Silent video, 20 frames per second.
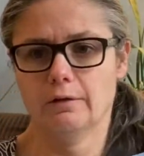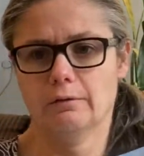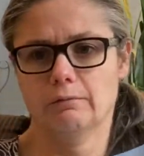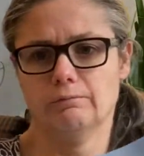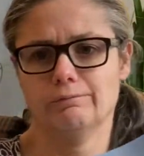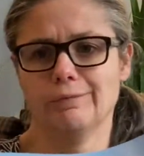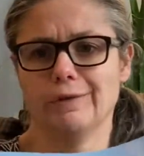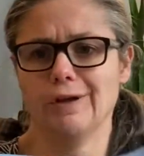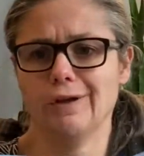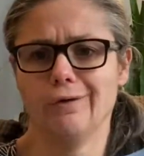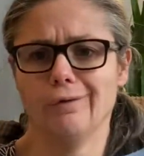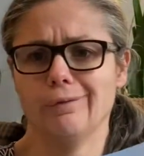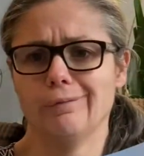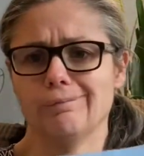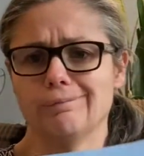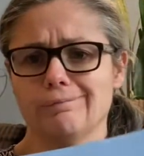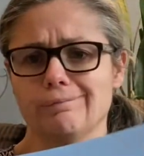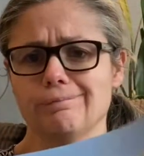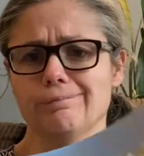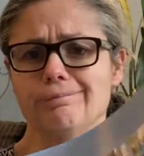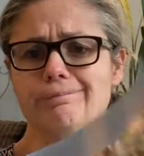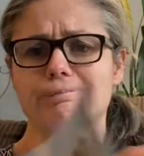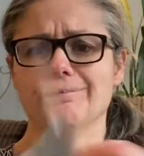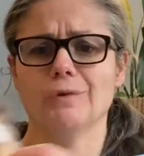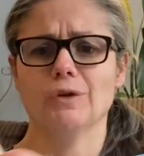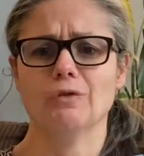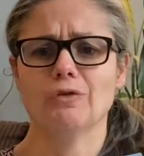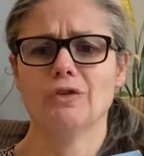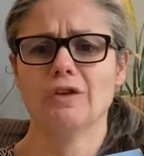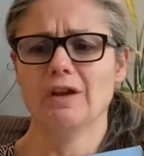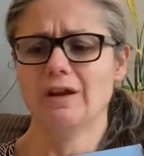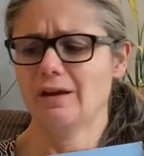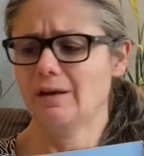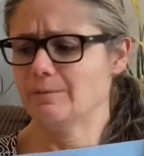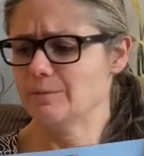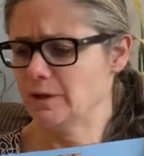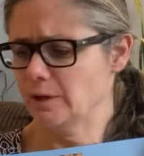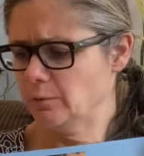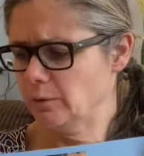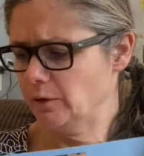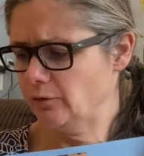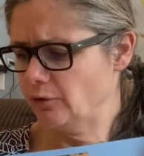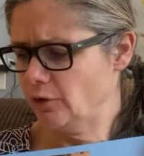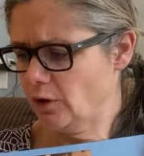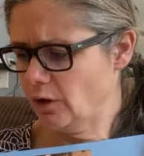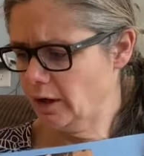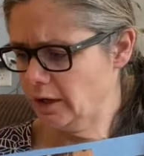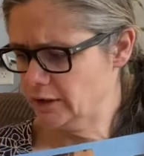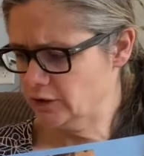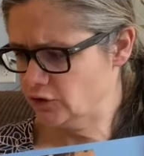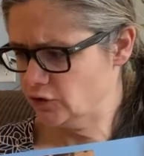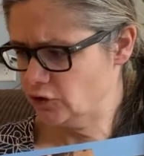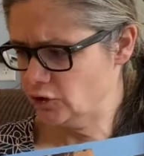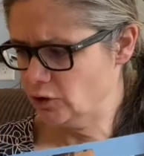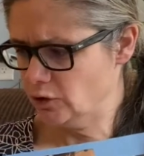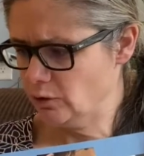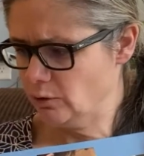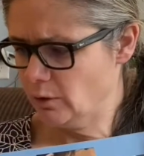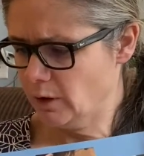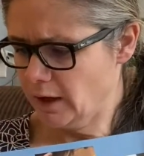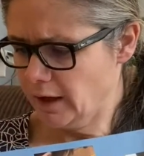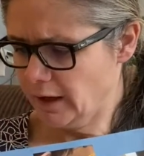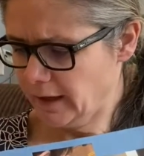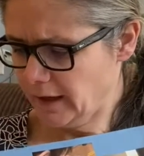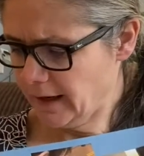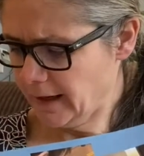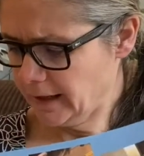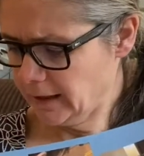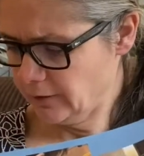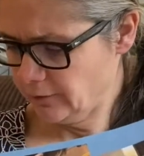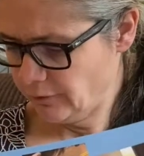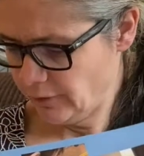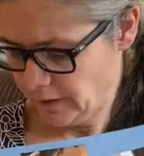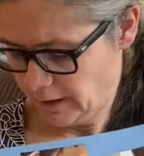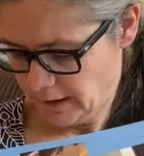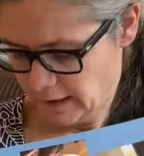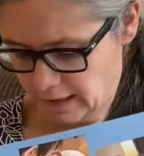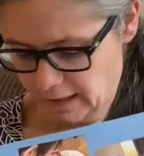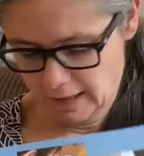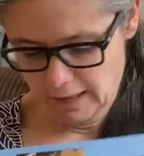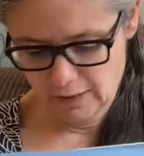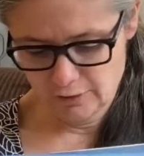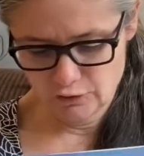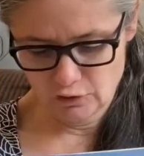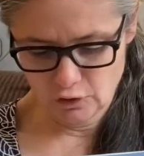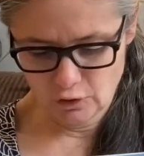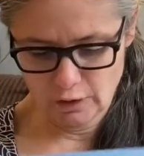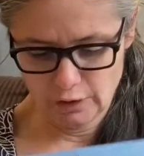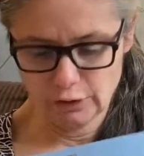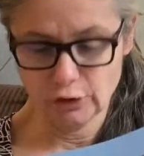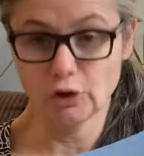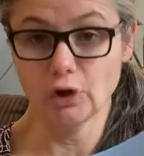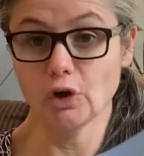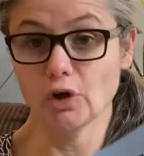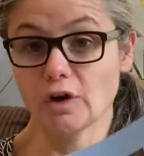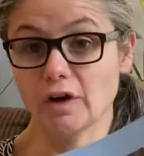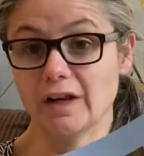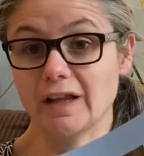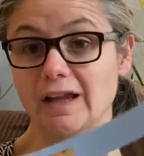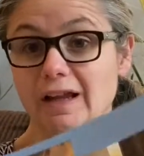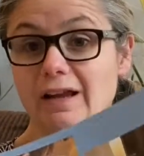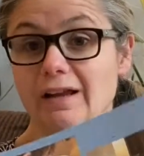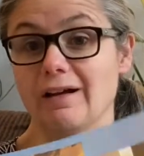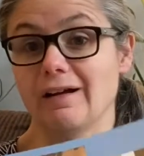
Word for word: you know, museums that we've gone to, kind of hands-on learning.